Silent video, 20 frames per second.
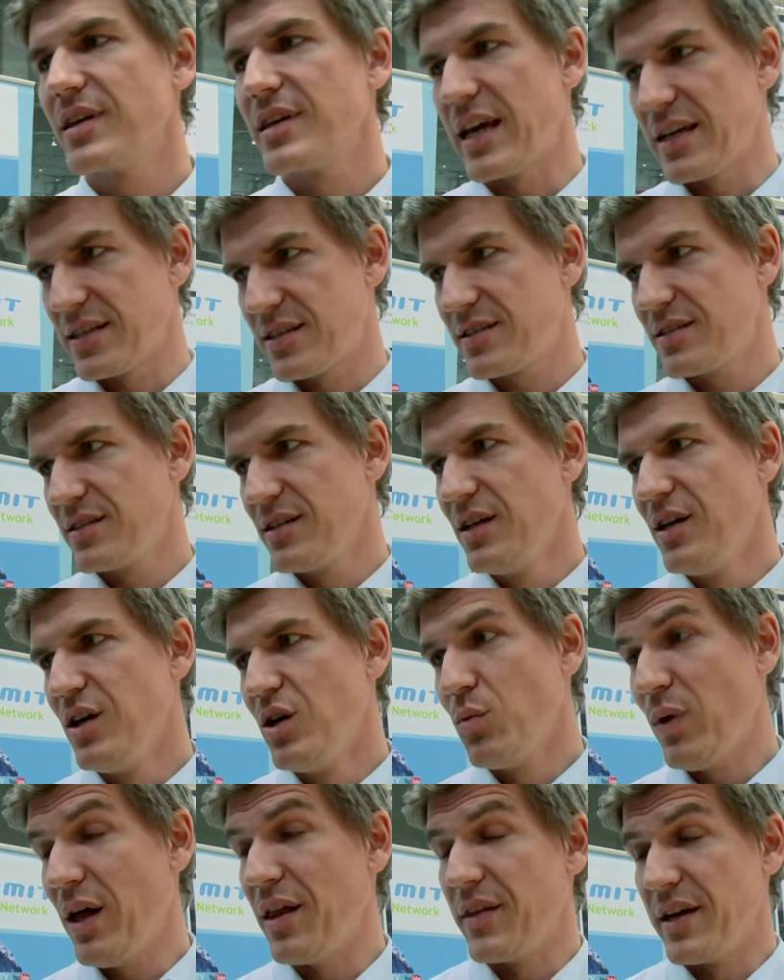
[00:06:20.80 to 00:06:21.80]
Yes.
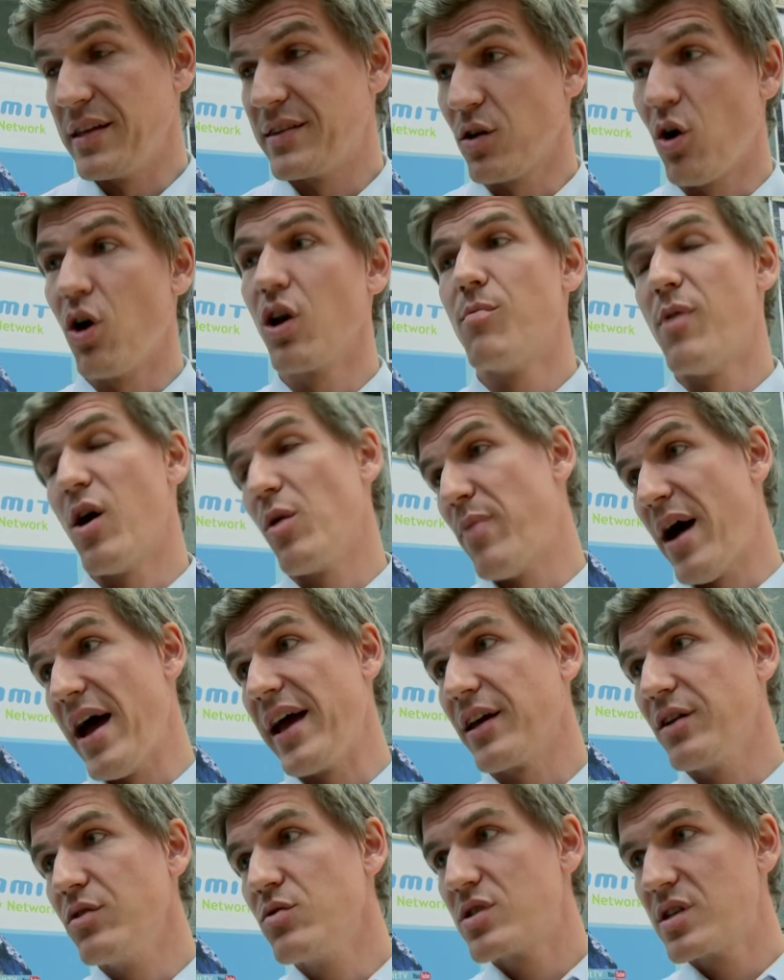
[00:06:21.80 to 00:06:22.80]
Well, it's all about
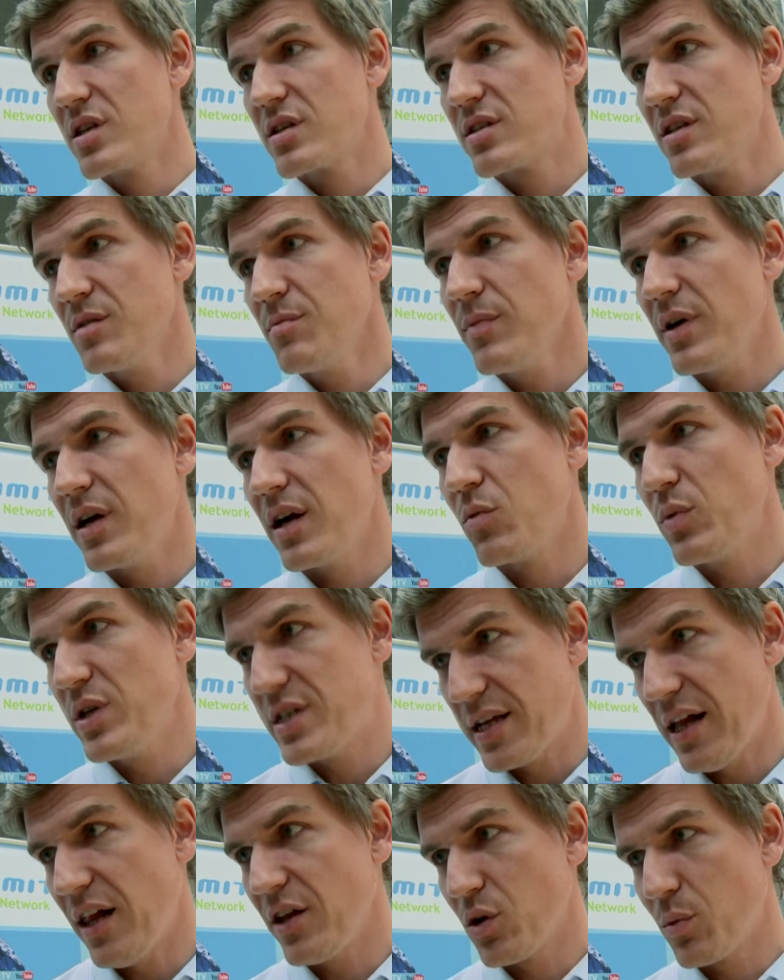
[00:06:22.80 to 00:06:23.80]
buying a new system. We
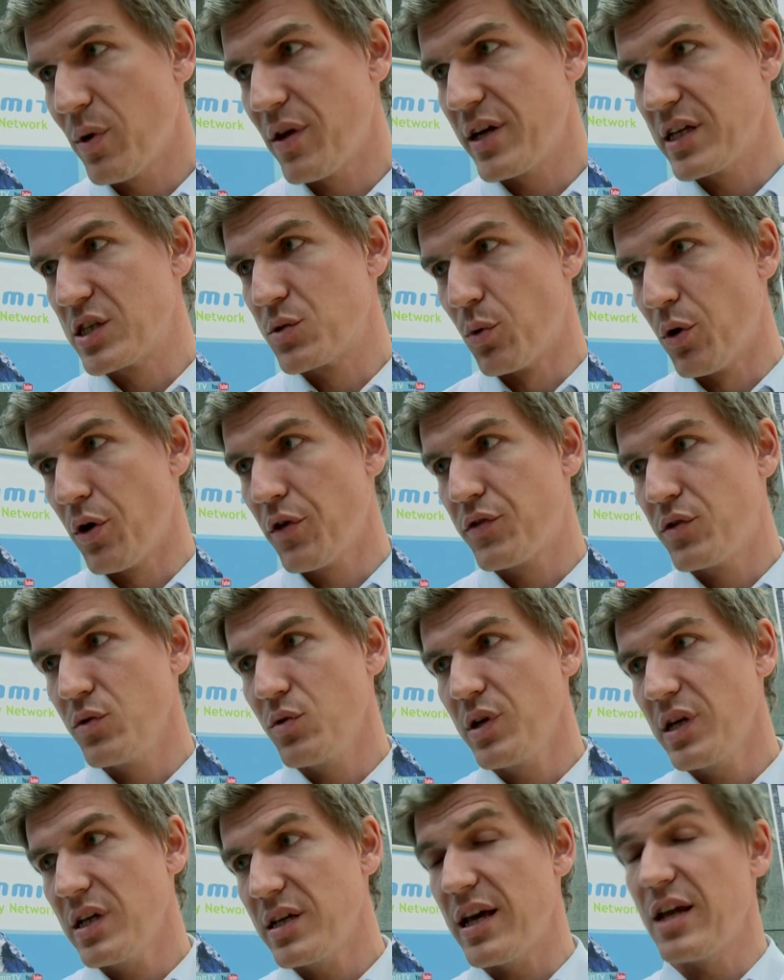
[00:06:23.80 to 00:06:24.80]
tell you whether it's worth
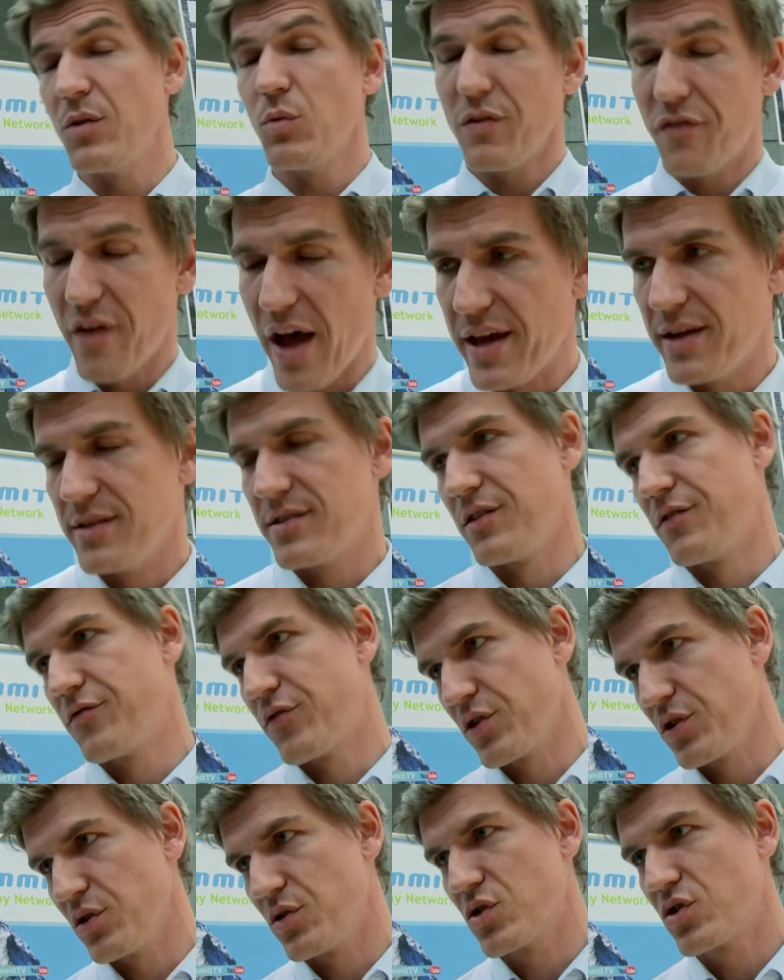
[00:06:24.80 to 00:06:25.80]
doing it, and we finance it
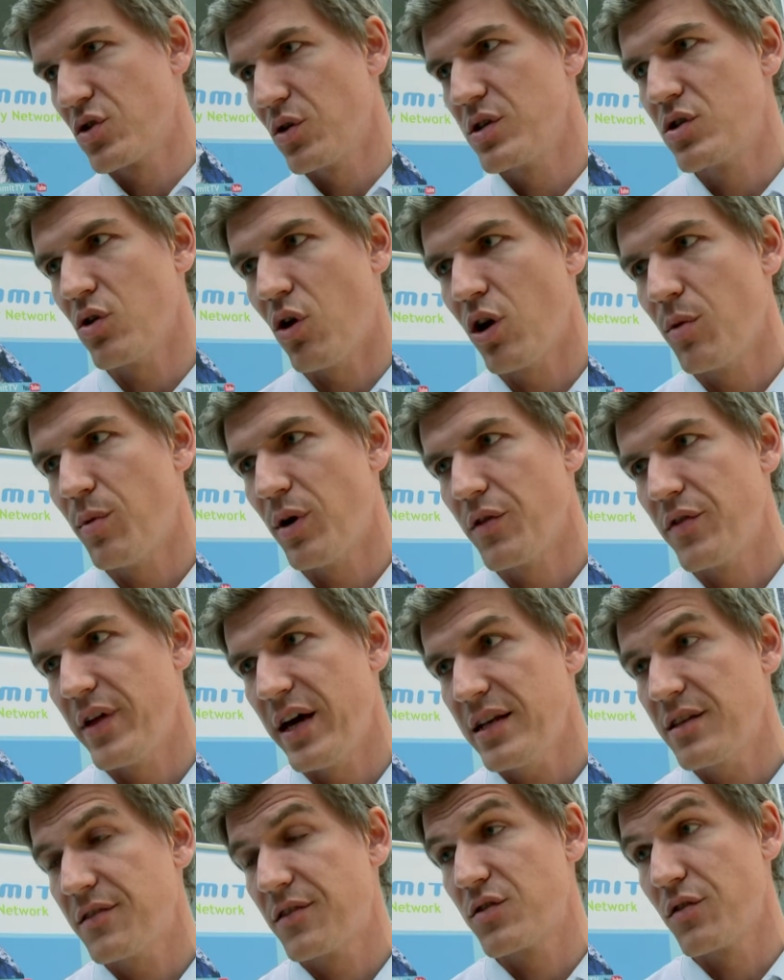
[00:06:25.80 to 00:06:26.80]
for you. So it's all about
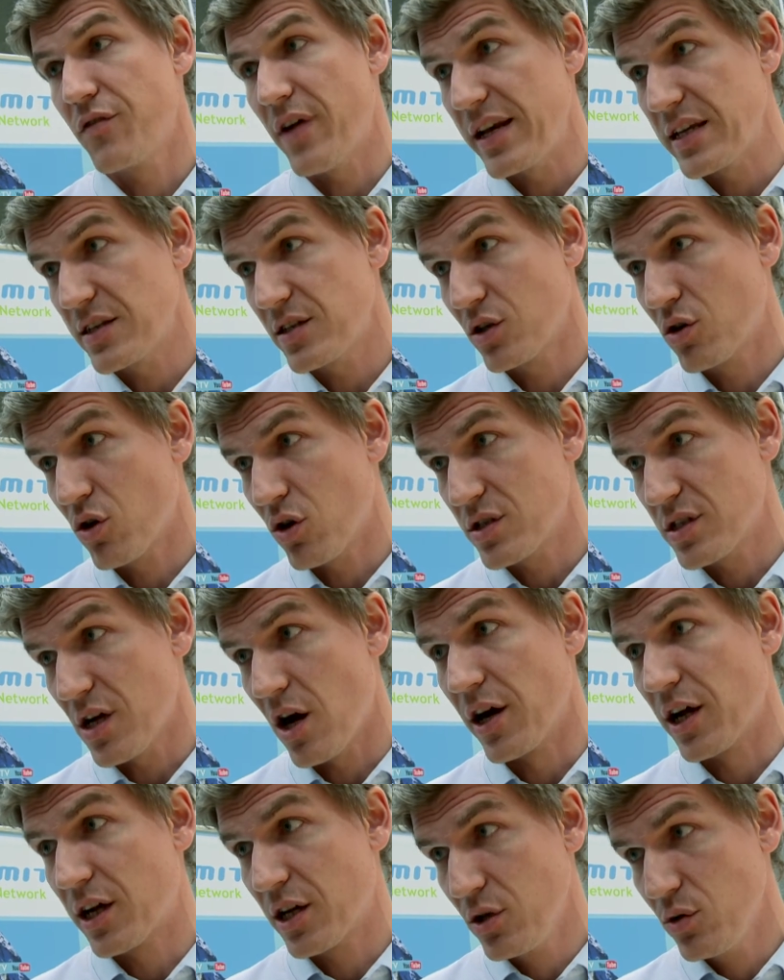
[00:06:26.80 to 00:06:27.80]
that. So financing costs
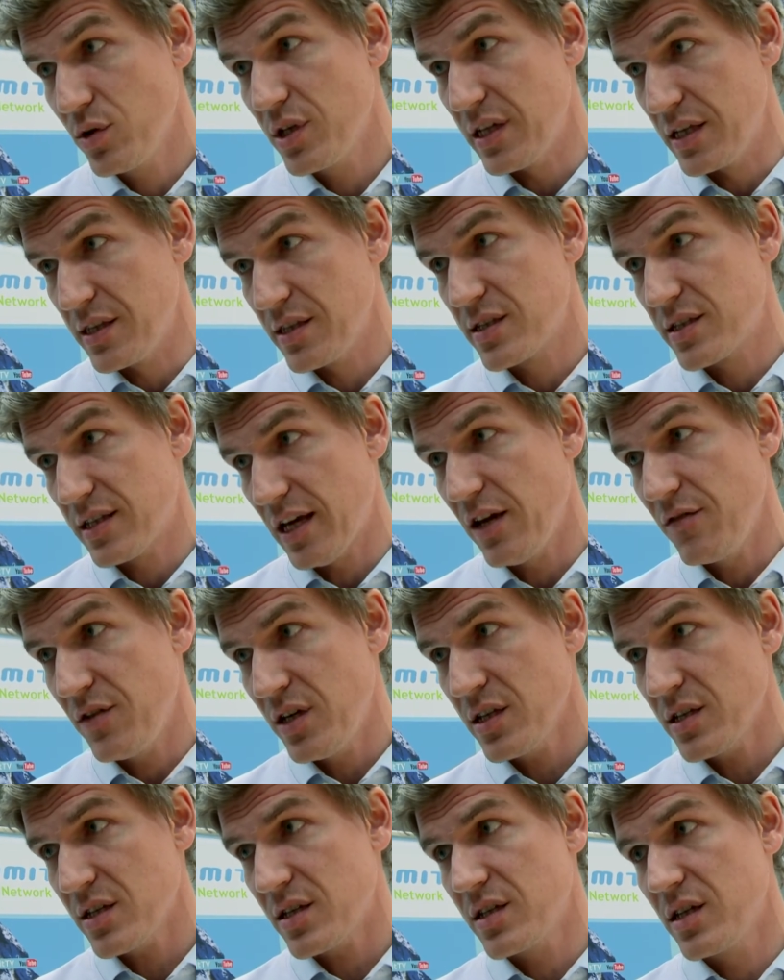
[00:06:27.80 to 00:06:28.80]
are included in the
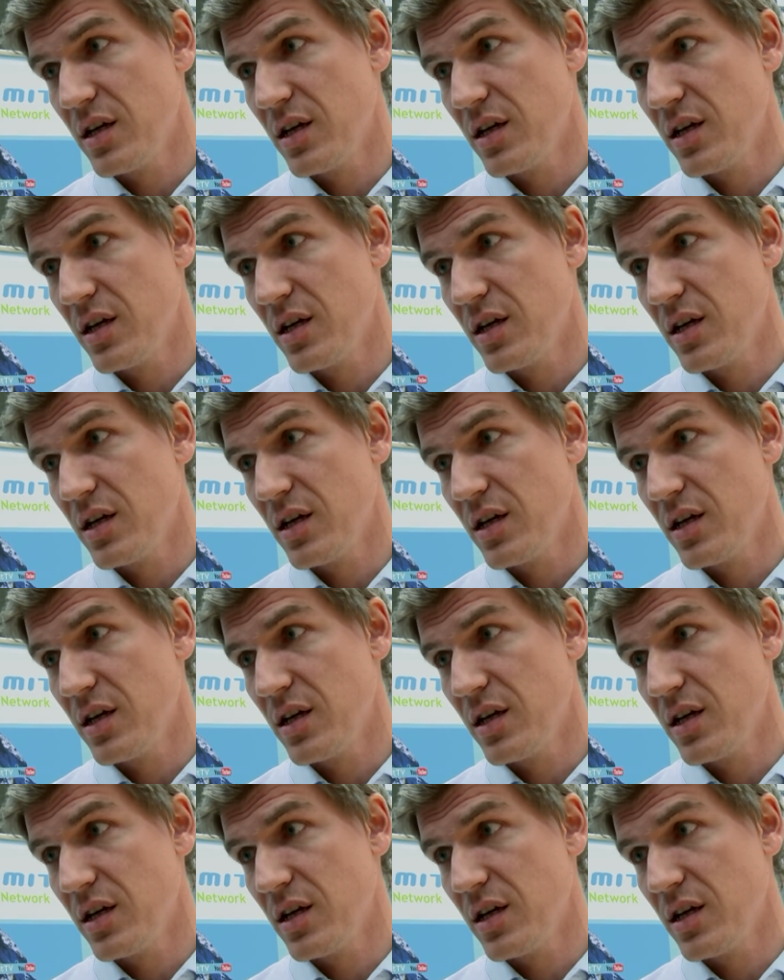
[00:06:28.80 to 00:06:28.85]
savings.